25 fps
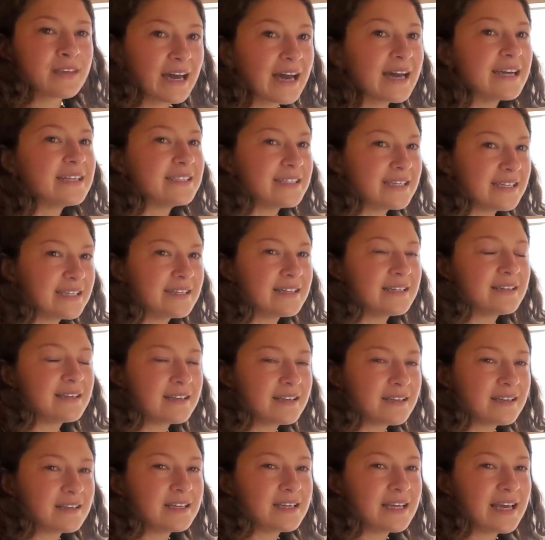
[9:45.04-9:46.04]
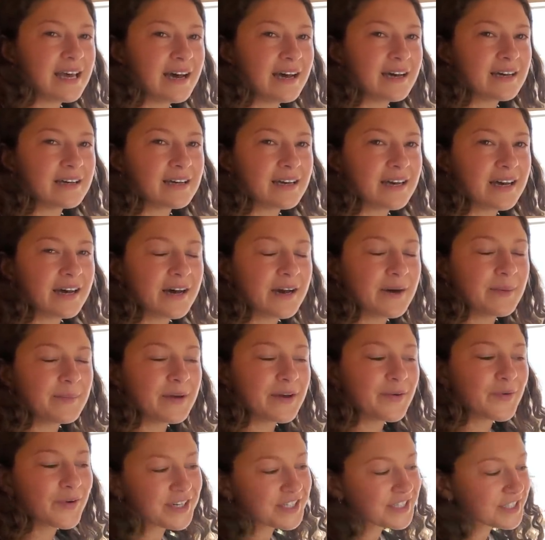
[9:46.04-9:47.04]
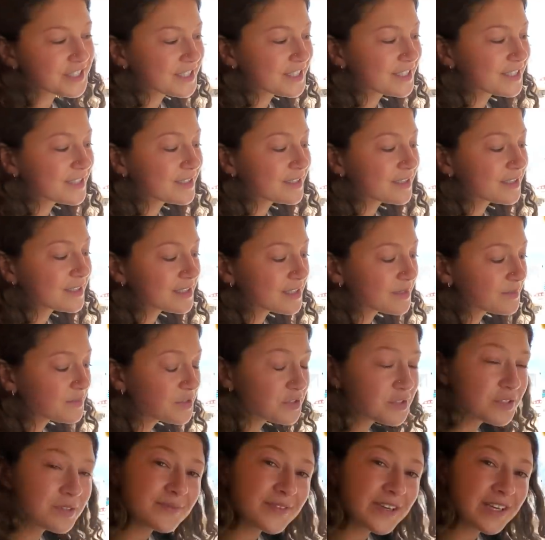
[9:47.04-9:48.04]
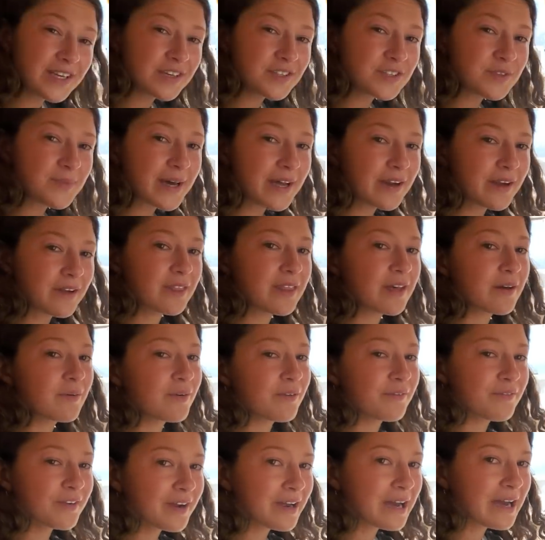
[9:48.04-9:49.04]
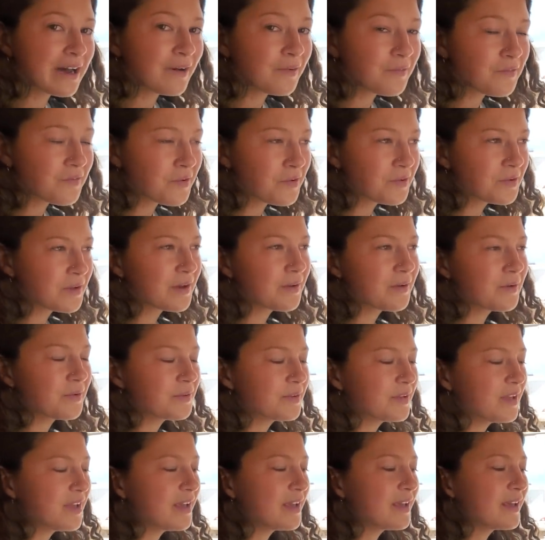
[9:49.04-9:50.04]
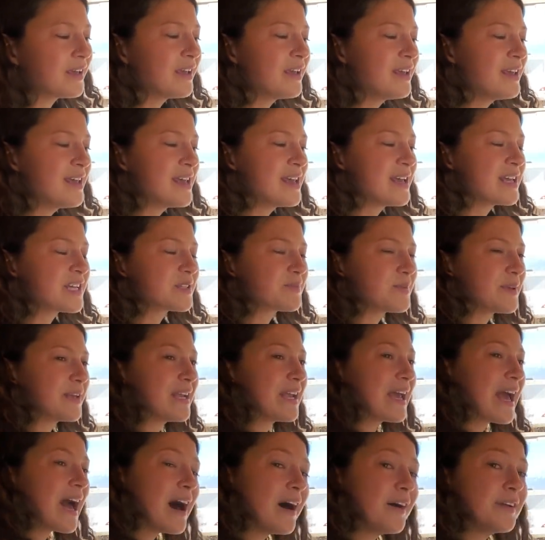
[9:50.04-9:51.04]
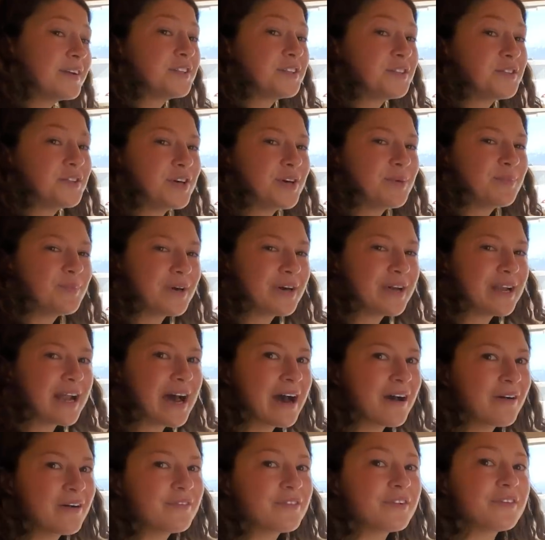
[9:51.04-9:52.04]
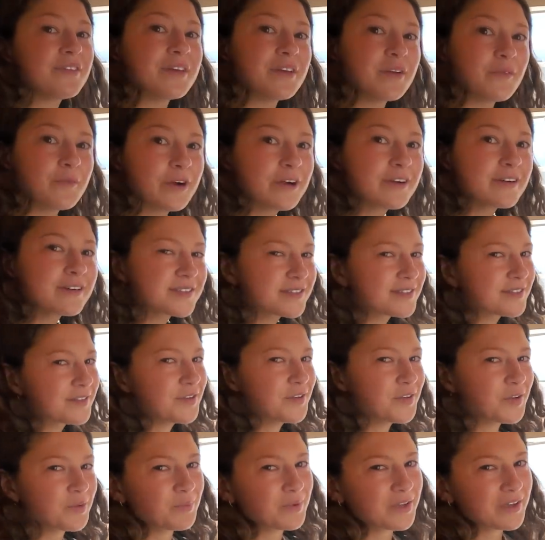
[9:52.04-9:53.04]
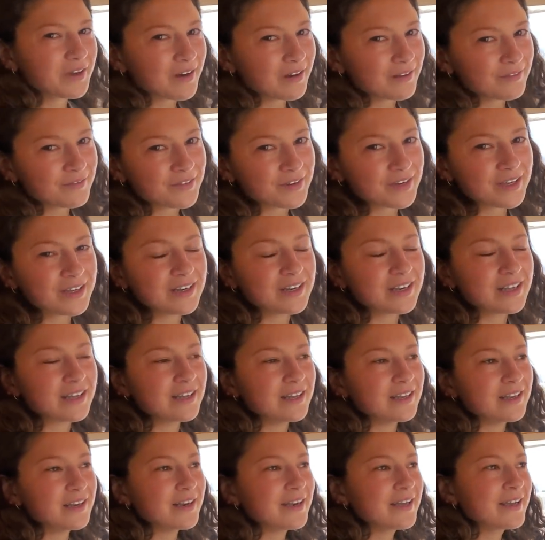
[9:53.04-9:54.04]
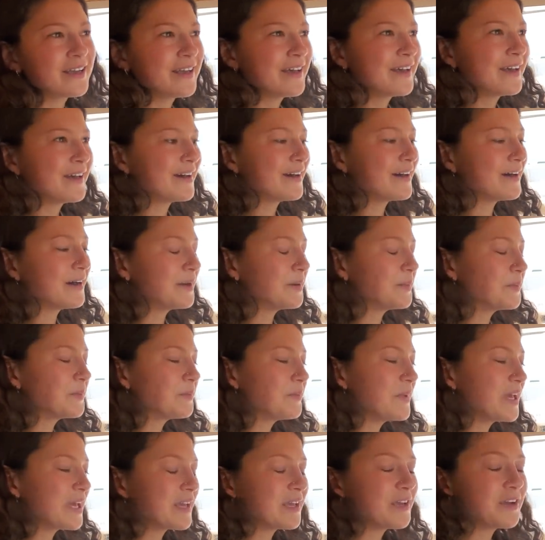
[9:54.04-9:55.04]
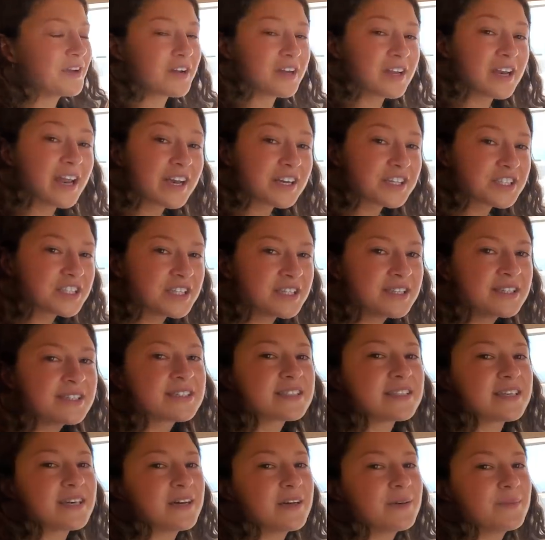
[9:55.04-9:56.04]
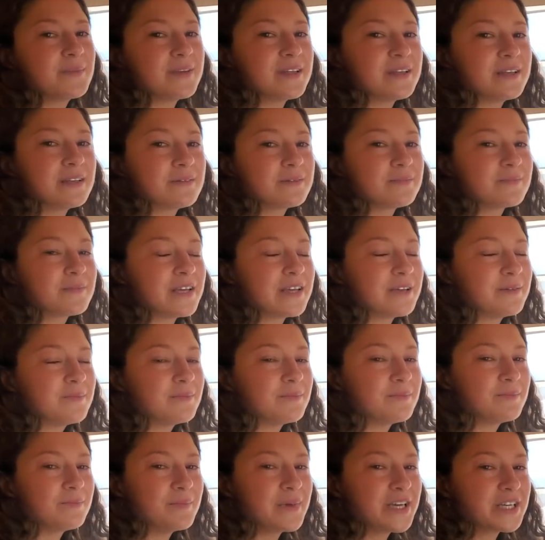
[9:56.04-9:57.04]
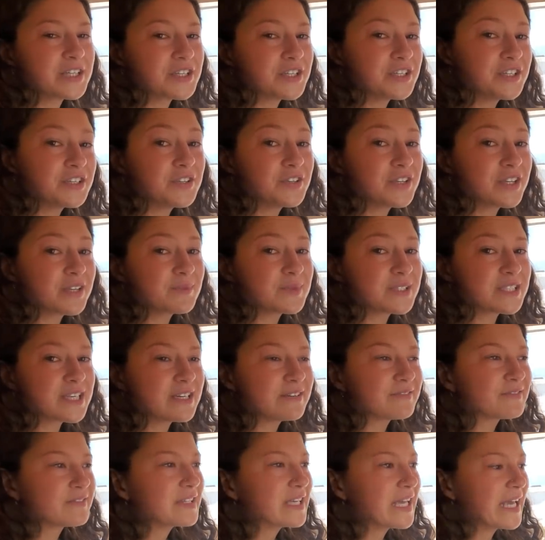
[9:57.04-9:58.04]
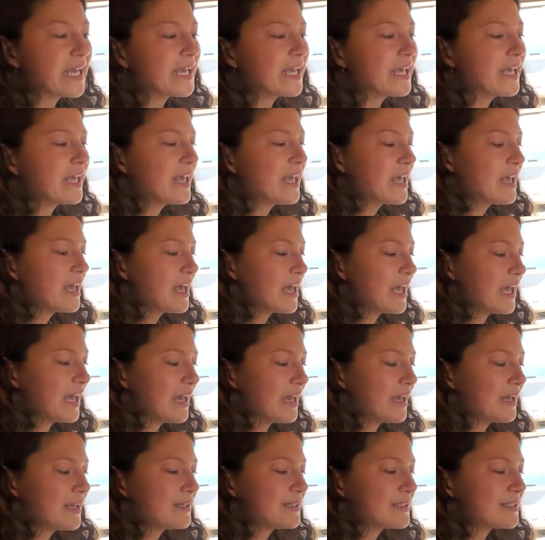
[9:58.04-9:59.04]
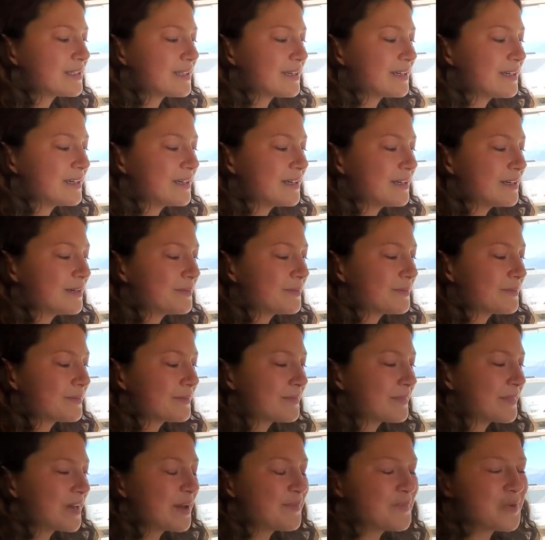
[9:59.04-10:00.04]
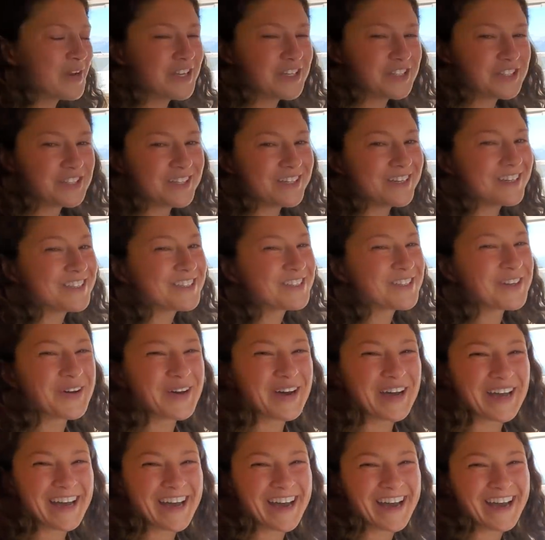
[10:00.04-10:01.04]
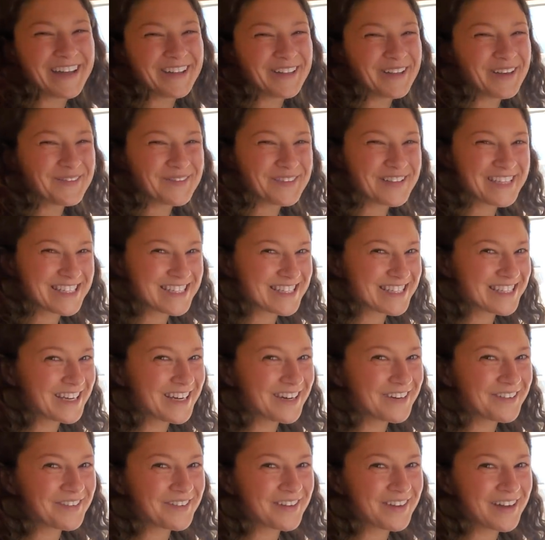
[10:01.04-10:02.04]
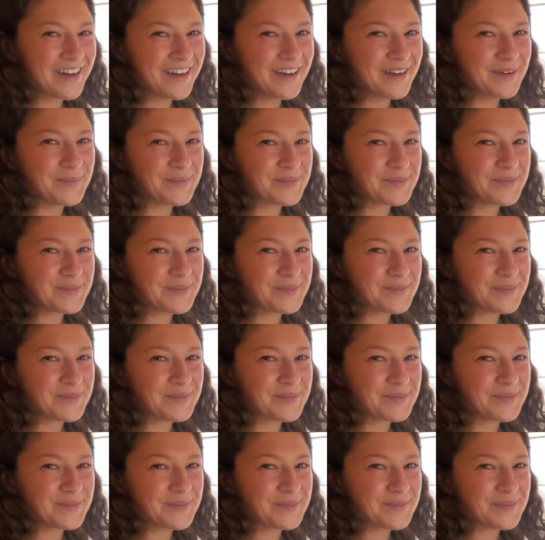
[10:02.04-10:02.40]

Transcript: I did, yeah. Um, I watched some YouTube videos about it that were very helpful, not only explaining how to do it, but how everything works, so you can be confident in um, making your connections um, and, and make sure you're doing them safely. and um, I'm an engineer, so I, I love this stuff. Um,